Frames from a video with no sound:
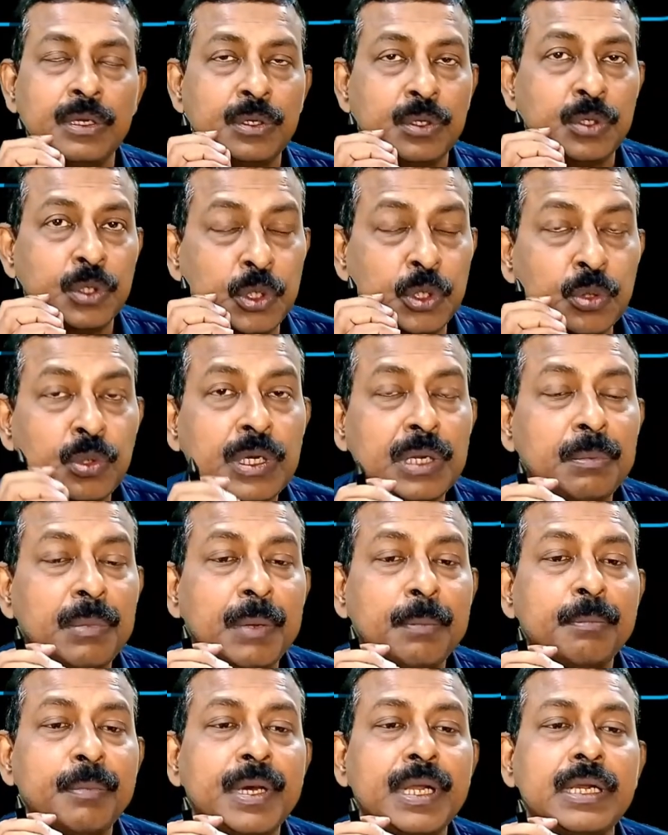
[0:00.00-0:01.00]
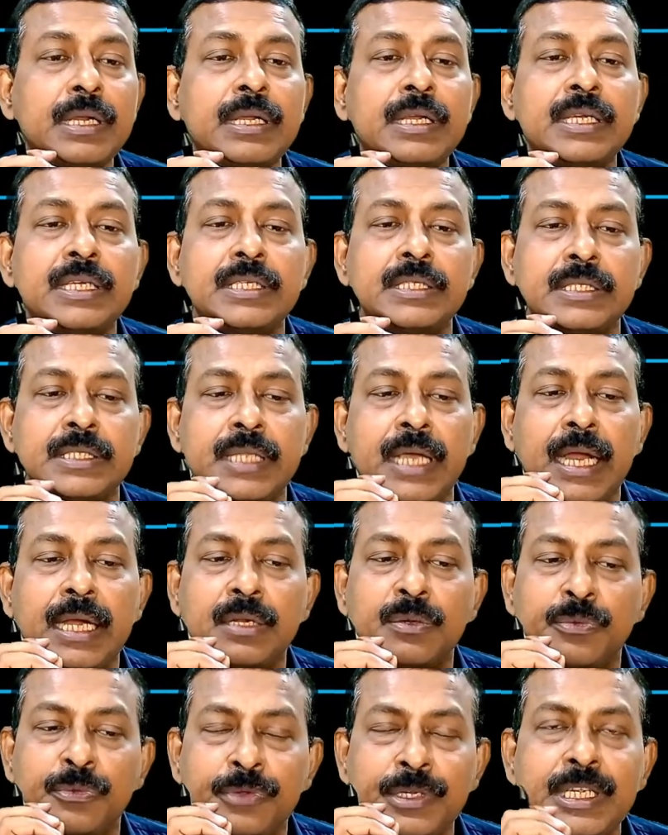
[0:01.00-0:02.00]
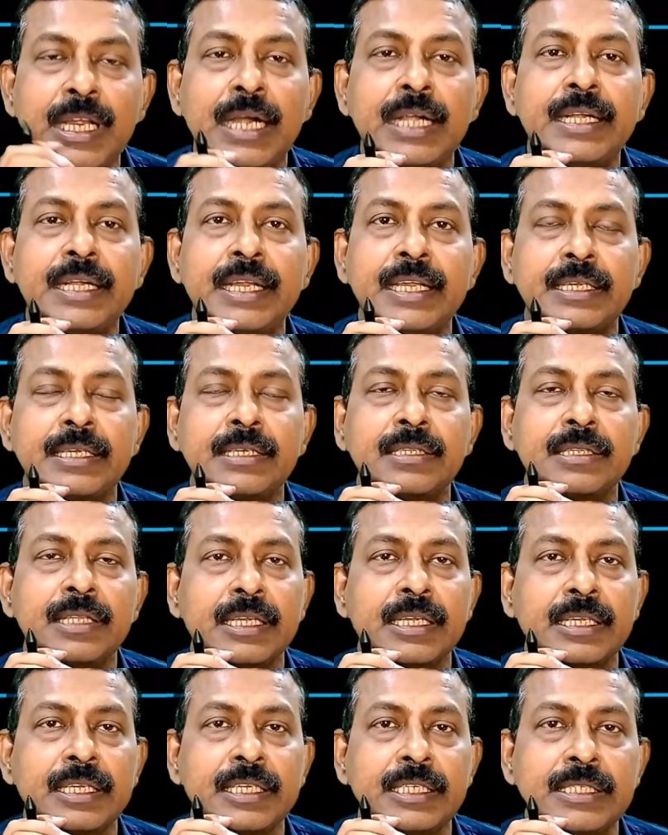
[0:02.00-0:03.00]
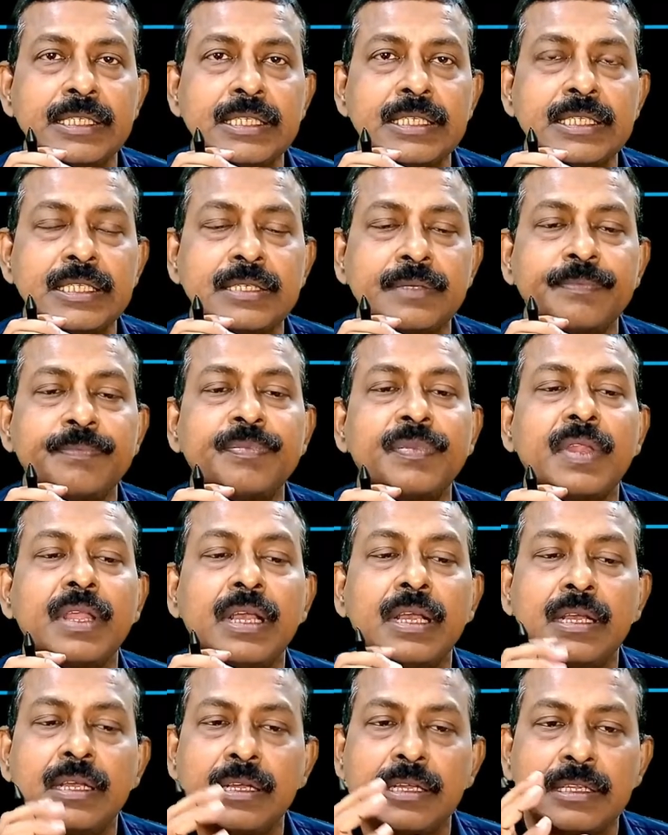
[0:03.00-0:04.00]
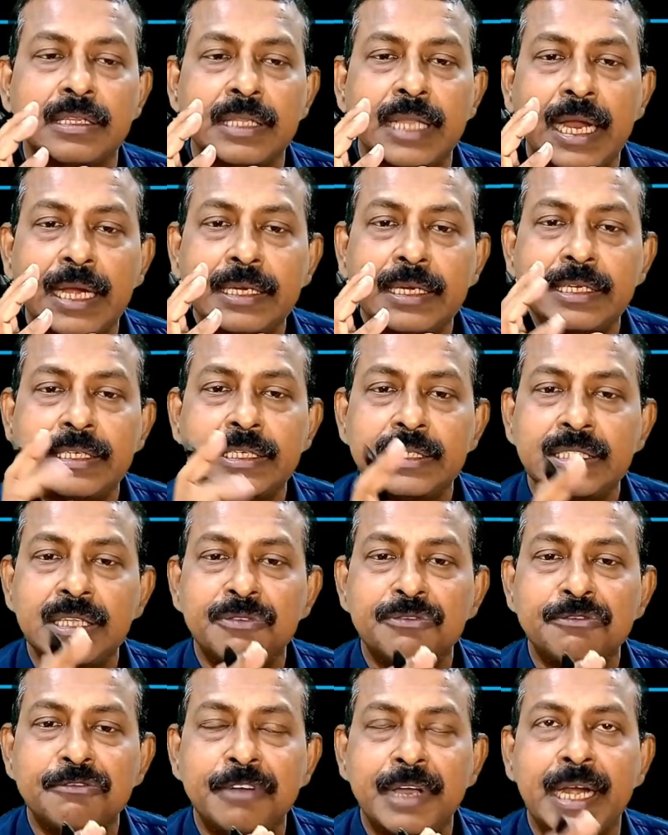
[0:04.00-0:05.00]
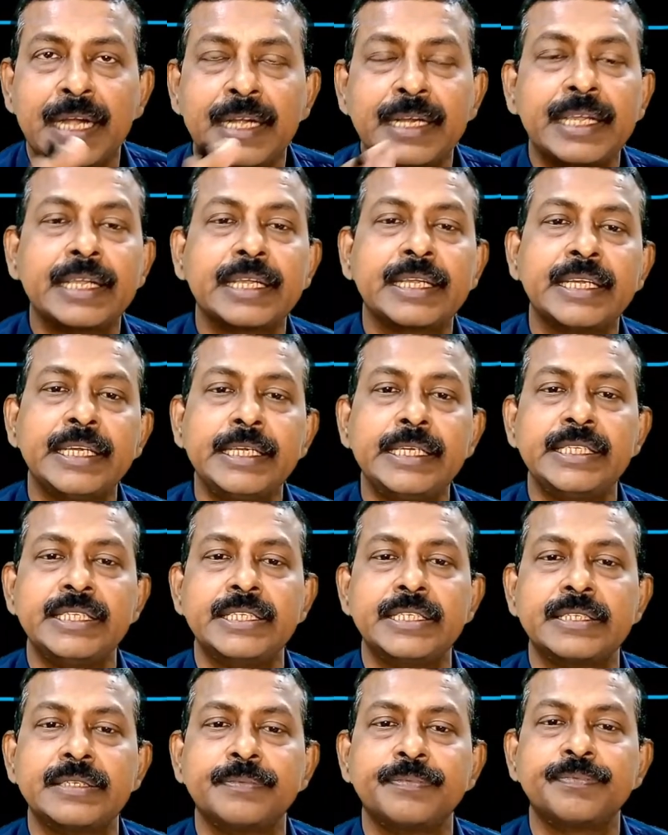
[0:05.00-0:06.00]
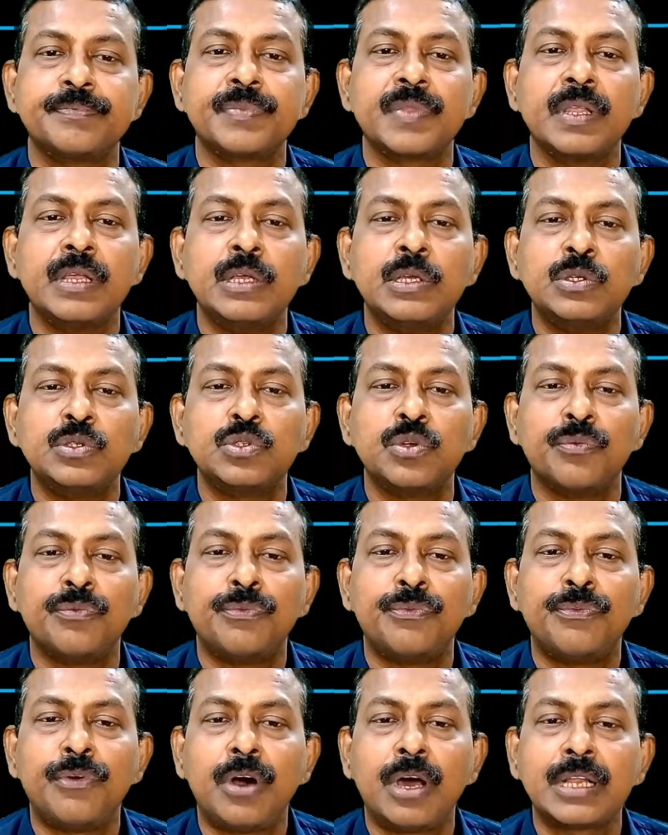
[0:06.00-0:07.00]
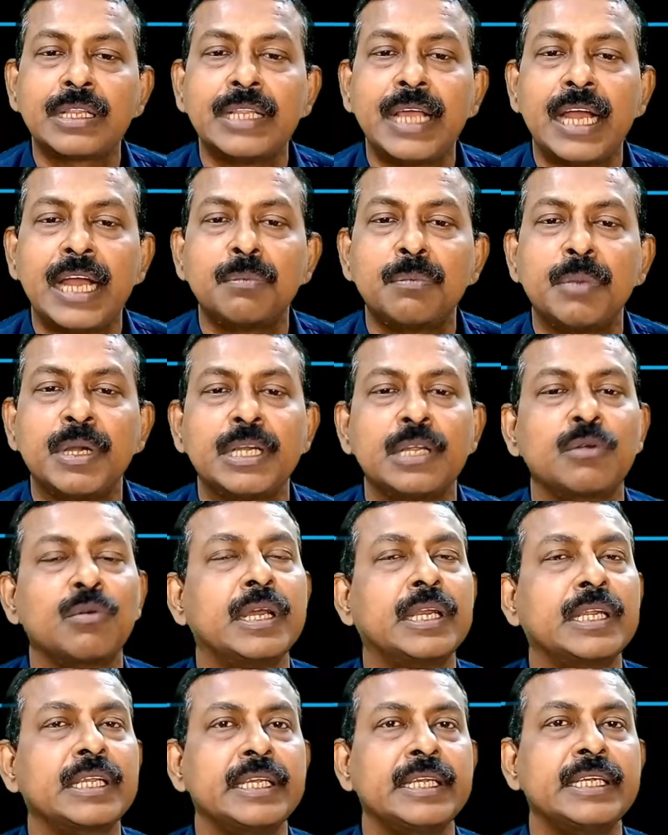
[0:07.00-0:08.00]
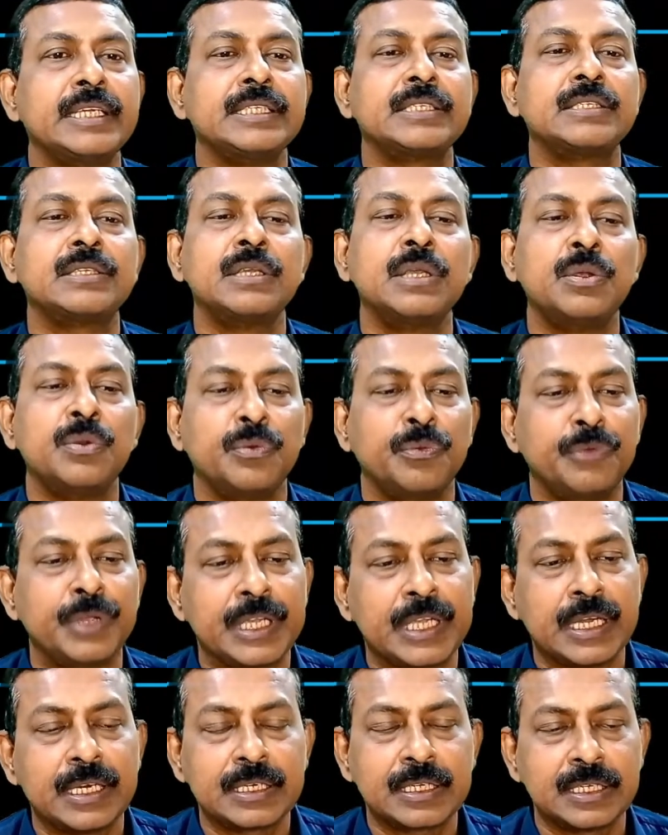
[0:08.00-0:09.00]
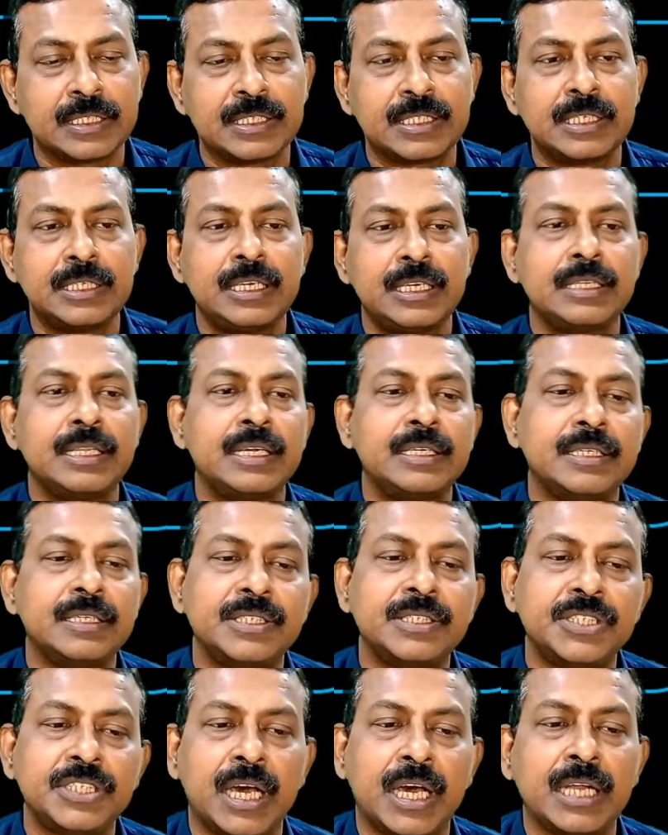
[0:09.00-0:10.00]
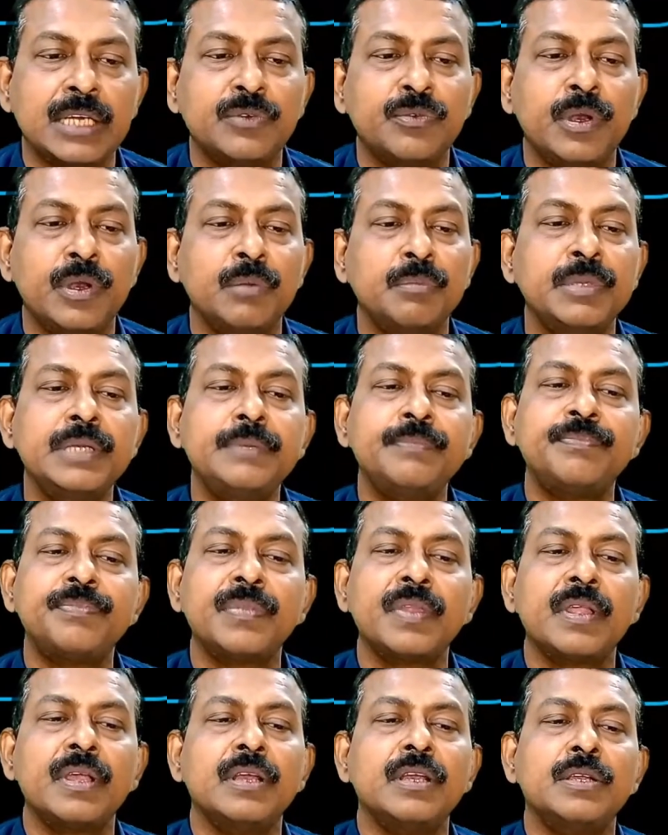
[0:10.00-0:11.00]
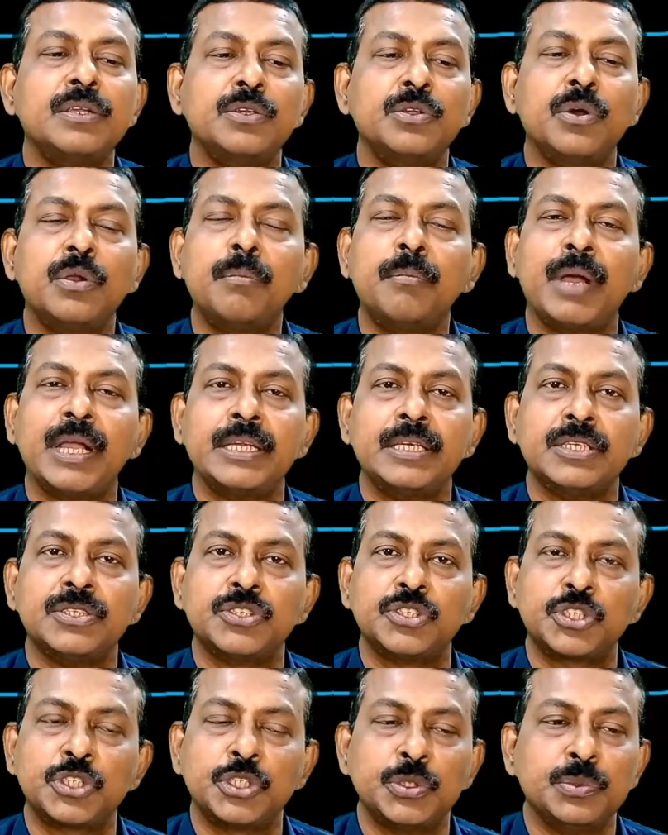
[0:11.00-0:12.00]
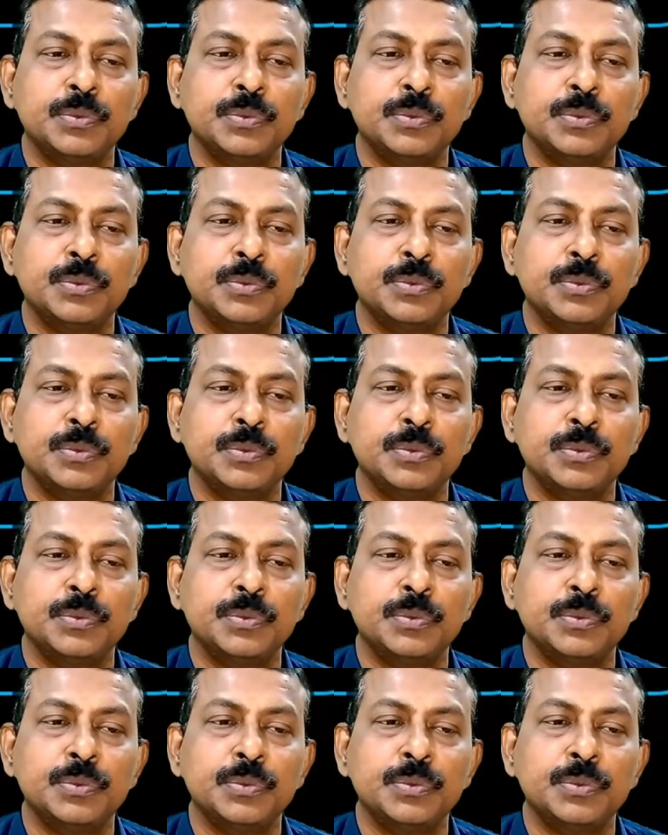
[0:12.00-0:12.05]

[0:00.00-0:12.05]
Do remember that we are taking the case that it is a Faraday cage. So for that particular case, we can consider that the charge will be your minus Q.